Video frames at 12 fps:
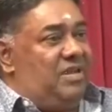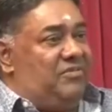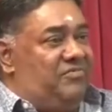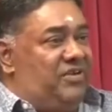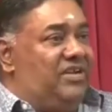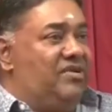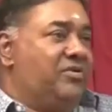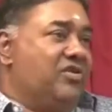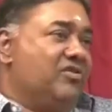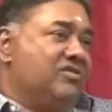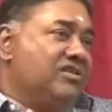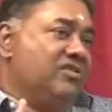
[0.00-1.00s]
my finger
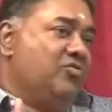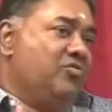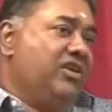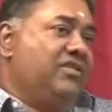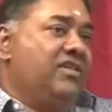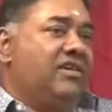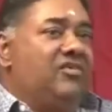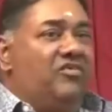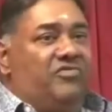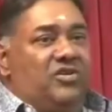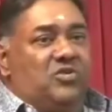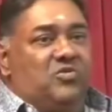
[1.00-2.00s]
because the unique
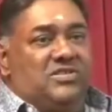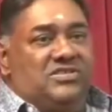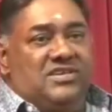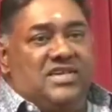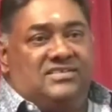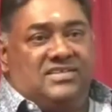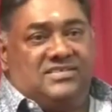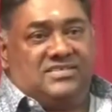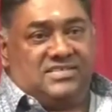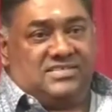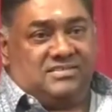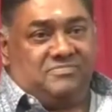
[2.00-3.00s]
thing of the US
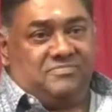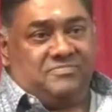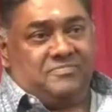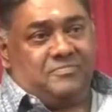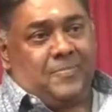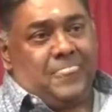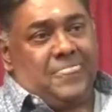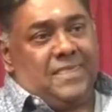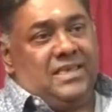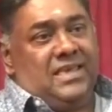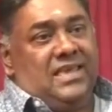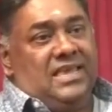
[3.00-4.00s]
justice system
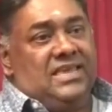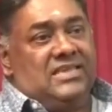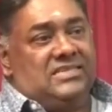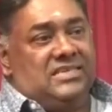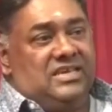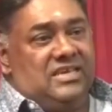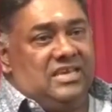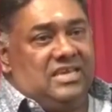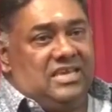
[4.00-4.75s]
is